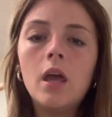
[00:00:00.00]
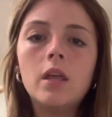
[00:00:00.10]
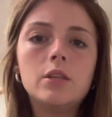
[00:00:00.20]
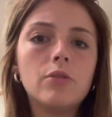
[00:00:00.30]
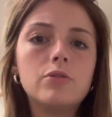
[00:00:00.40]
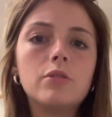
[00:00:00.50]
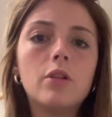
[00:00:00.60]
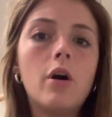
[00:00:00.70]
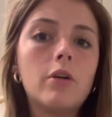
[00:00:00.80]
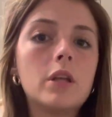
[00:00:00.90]
Don't do the
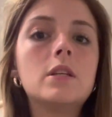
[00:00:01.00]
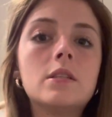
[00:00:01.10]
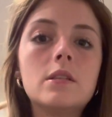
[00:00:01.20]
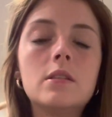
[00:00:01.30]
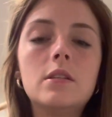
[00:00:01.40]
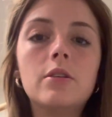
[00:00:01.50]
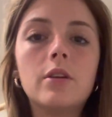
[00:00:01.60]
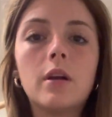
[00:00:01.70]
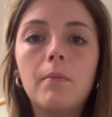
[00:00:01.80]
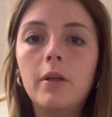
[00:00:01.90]
longer distance until you're
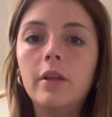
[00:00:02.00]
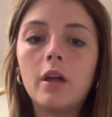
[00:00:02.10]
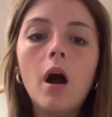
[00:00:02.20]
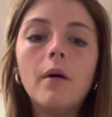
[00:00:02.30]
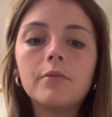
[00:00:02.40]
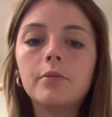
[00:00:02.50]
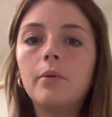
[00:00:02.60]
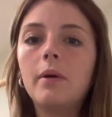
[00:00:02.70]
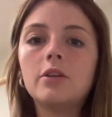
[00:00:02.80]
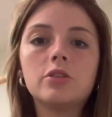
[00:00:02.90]
completely comfortable.
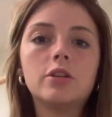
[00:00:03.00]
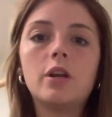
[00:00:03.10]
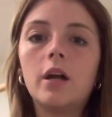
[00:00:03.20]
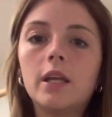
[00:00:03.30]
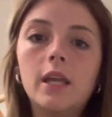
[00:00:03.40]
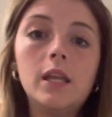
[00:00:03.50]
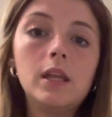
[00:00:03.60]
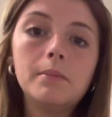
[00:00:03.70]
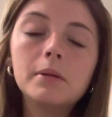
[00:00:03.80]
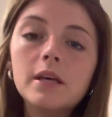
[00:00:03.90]
Make sure you're not getting any
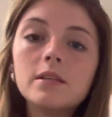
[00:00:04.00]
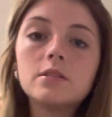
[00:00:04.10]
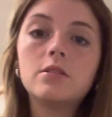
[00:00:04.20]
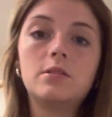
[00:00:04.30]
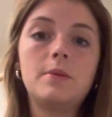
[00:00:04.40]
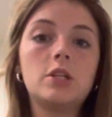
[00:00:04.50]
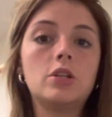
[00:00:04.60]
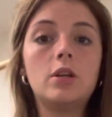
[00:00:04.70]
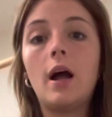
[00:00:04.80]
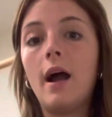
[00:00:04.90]
blisters. Make sure
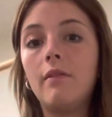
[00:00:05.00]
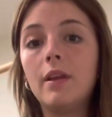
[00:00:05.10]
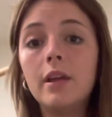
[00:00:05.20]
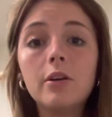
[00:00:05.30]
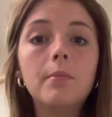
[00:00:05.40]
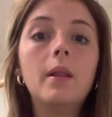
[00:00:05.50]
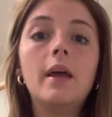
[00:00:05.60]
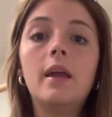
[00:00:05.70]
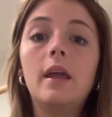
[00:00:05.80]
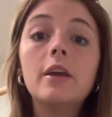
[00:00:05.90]
you're not having
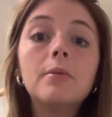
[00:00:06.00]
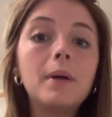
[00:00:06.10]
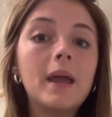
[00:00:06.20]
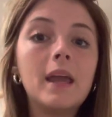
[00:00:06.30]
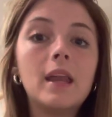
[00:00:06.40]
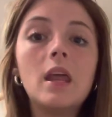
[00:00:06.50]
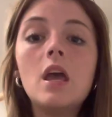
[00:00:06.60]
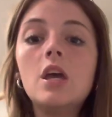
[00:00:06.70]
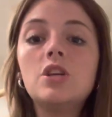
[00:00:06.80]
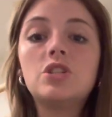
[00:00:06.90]
heel pain,
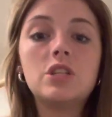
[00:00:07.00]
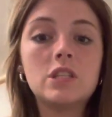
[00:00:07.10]
shin